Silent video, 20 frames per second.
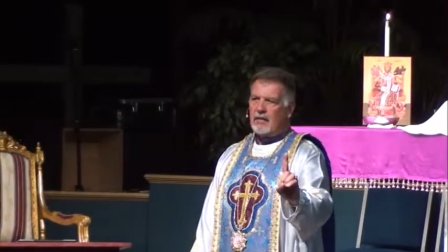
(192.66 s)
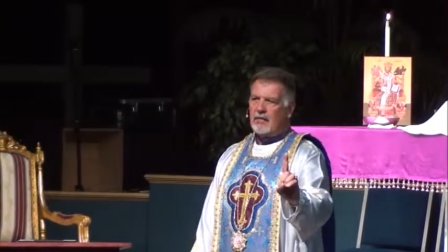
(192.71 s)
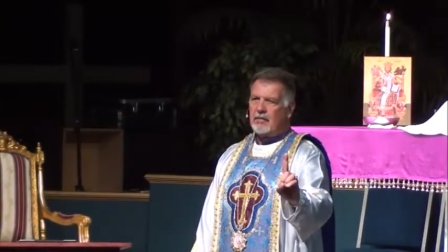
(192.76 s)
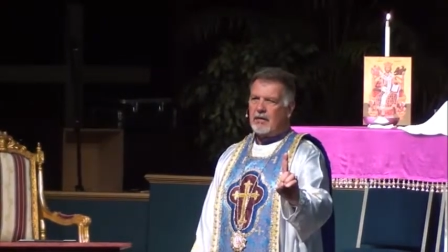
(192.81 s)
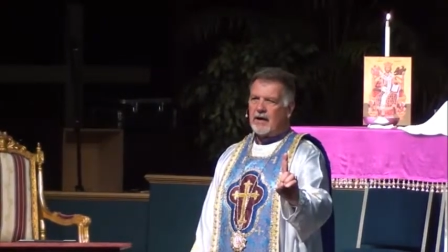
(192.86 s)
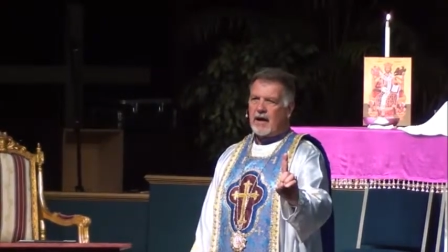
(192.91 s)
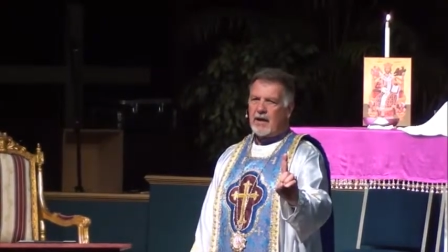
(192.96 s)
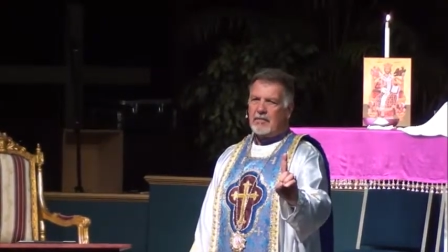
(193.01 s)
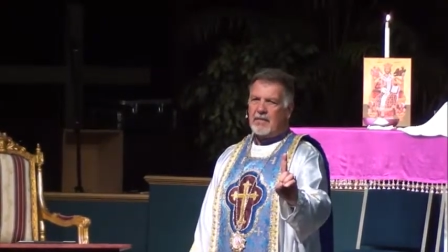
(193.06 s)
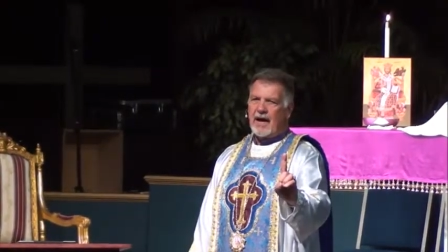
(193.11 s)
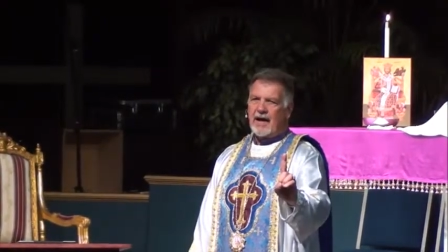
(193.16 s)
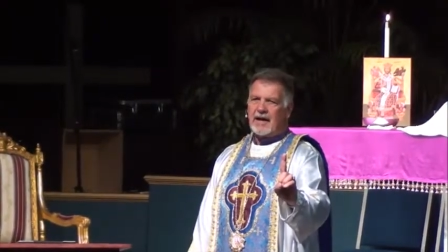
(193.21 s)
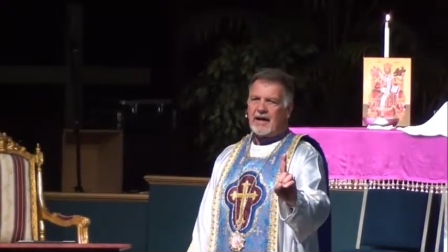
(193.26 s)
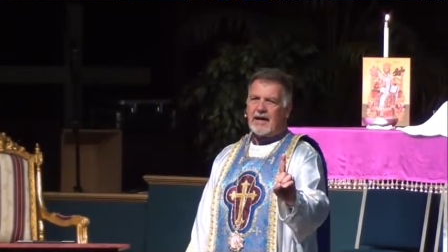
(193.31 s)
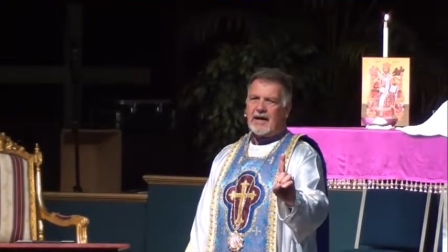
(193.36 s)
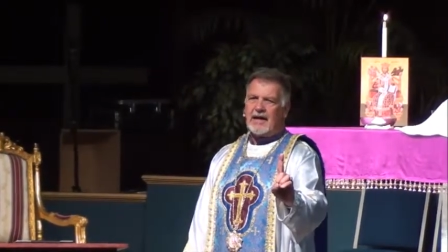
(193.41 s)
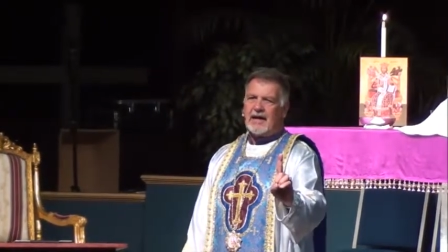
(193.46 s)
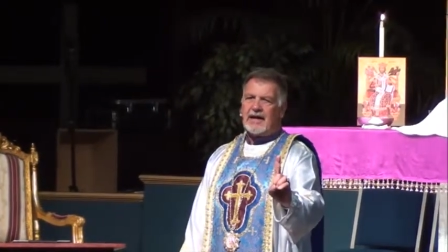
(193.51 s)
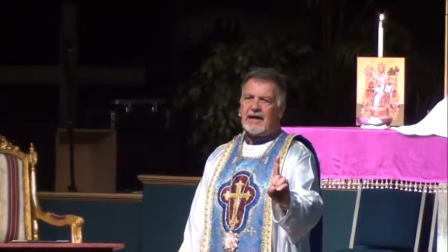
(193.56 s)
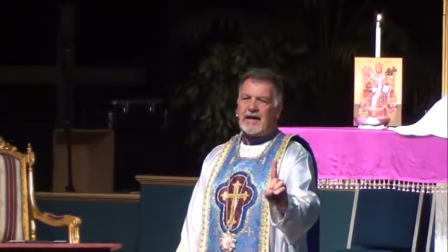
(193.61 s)
but I'm not
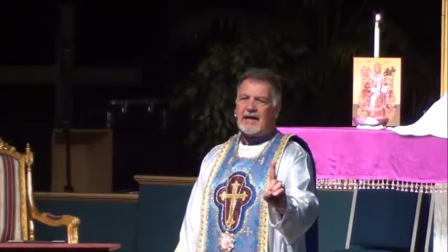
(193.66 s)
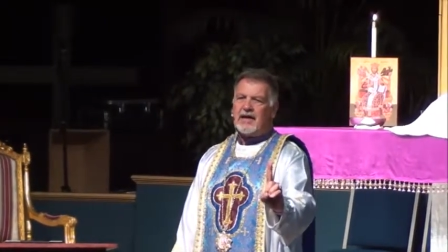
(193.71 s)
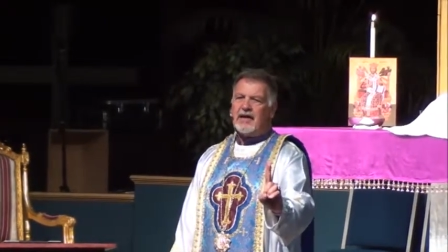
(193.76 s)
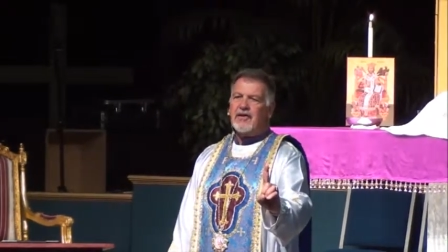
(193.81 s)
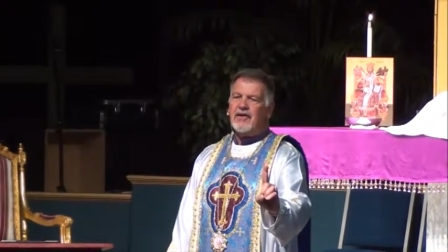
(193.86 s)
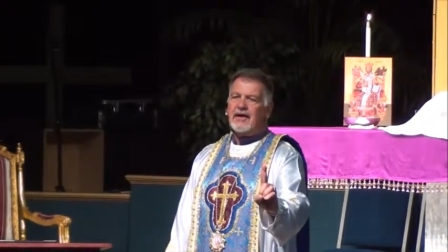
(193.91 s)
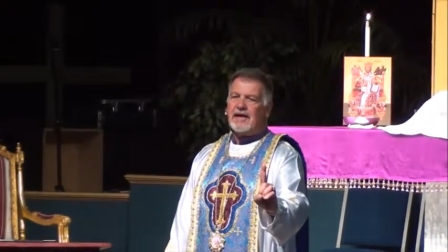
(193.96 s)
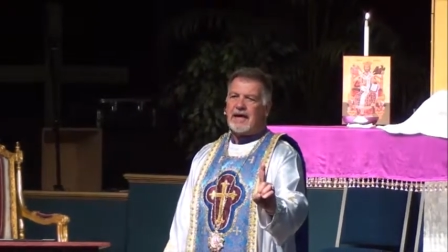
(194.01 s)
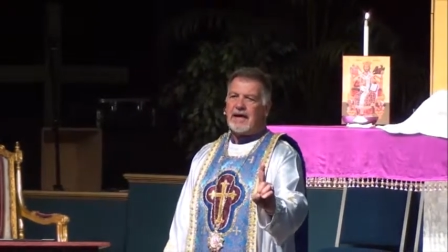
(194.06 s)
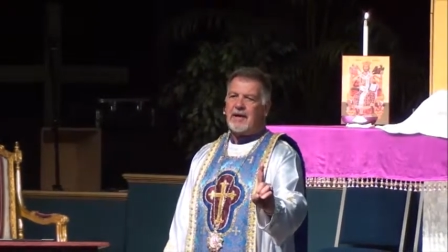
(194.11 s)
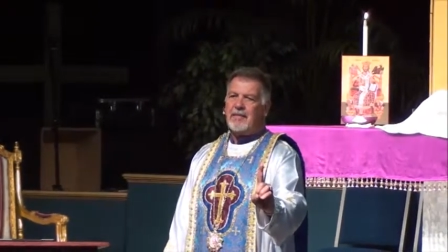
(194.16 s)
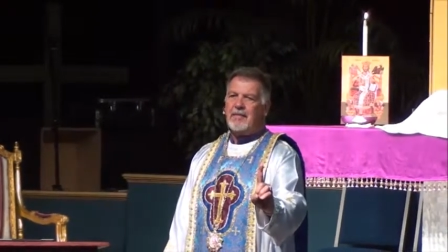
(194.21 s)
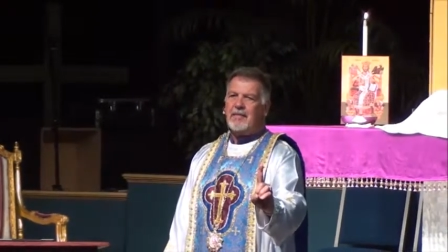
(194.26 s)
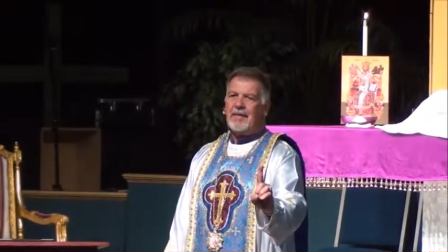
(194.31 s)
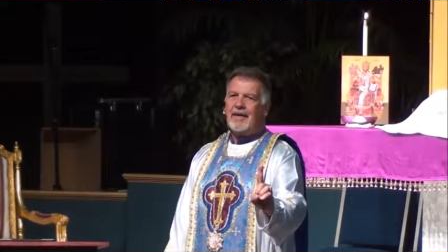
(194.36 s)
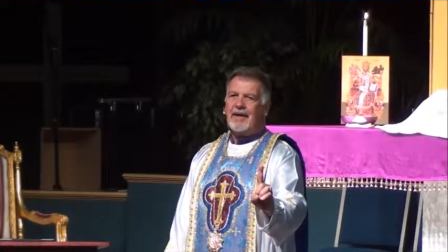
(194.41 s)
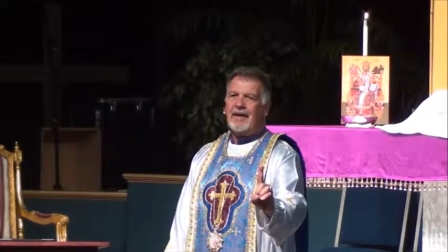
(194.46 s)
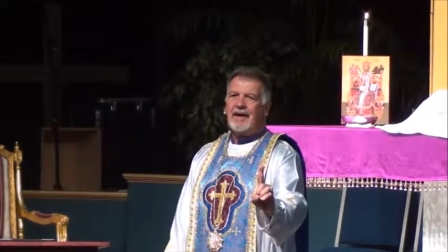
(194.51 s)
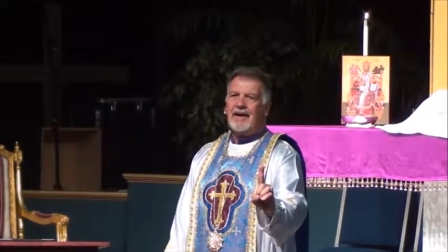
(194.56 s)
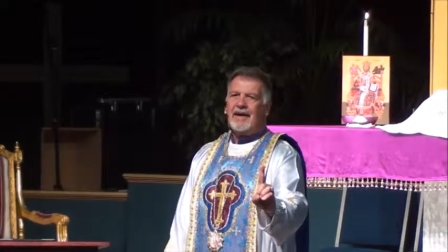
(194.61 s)
going to heal
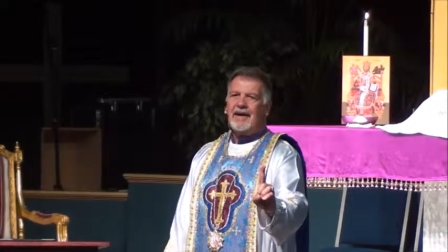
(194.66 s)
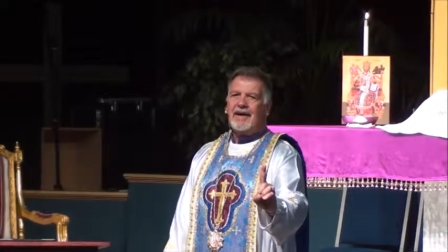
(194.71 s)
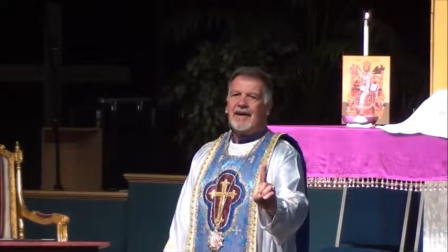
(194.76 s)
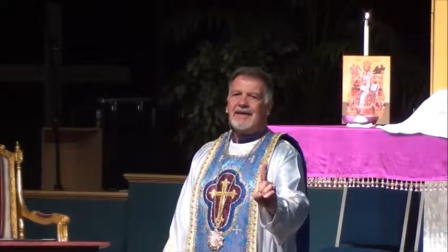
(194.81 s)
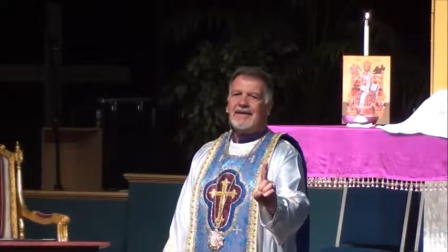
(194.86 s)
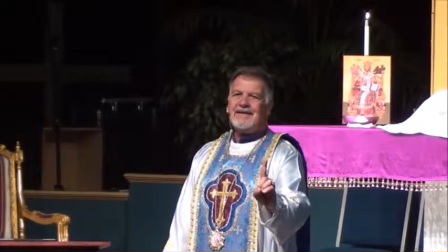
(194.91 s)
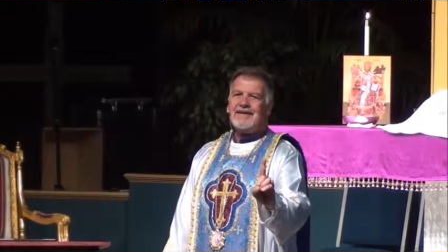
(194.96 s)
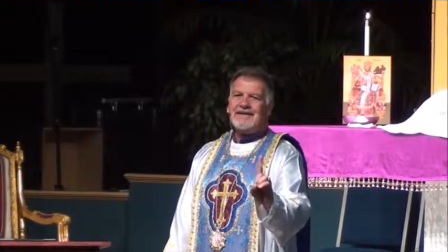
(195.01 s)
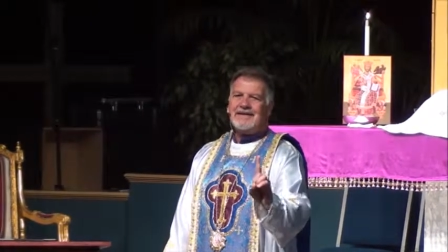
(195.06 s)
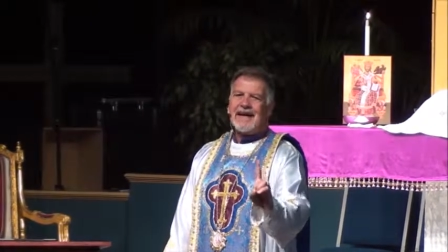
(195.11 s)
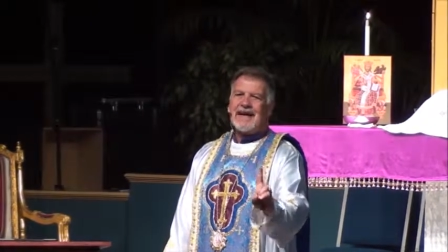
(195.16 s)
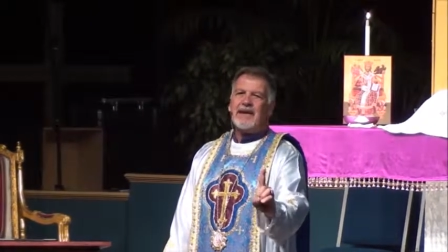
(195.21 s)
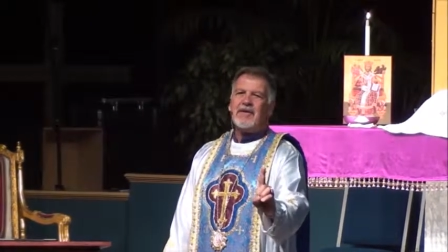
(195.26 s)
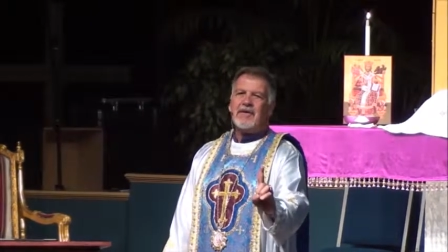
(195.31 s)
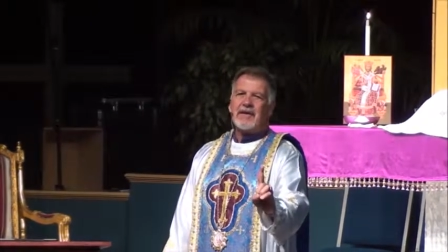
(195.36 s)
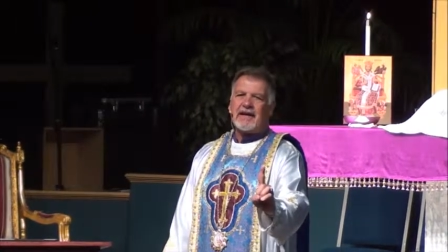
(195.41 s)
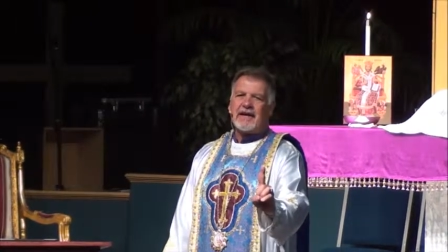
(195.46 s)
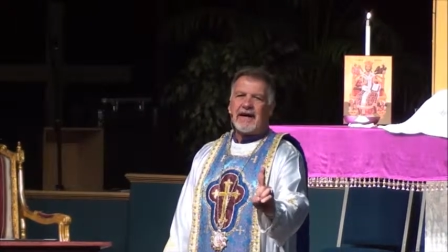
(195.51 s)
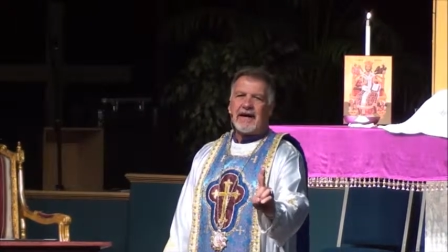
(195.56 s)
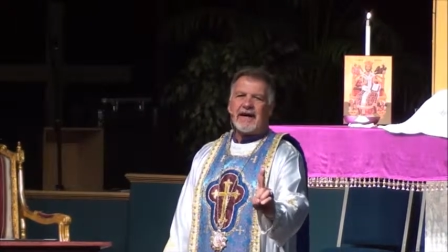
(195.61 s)
him
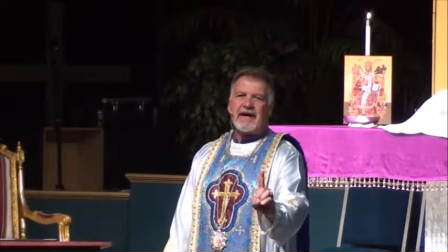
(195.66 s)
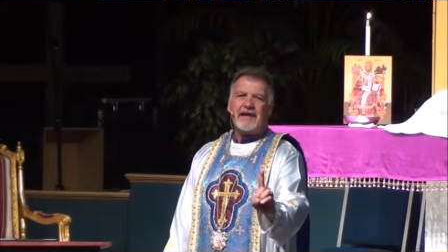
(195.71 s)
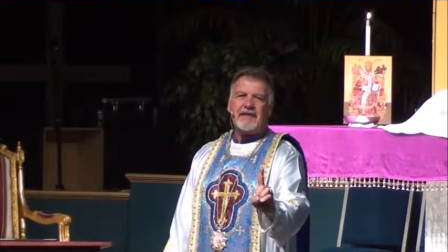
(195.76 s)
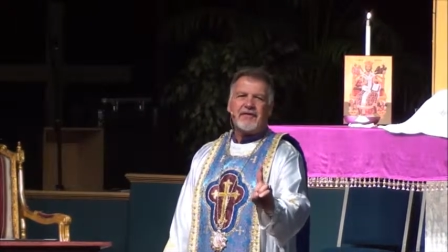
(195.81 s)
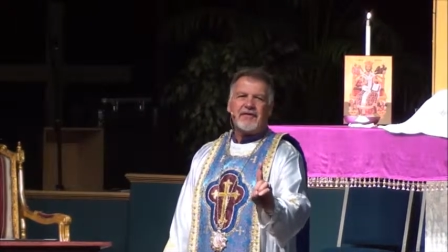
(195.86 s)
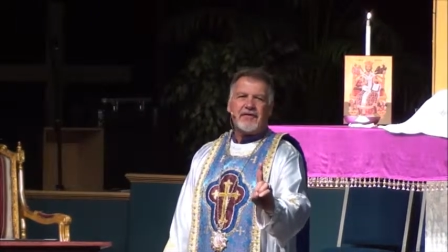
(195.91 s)
segregated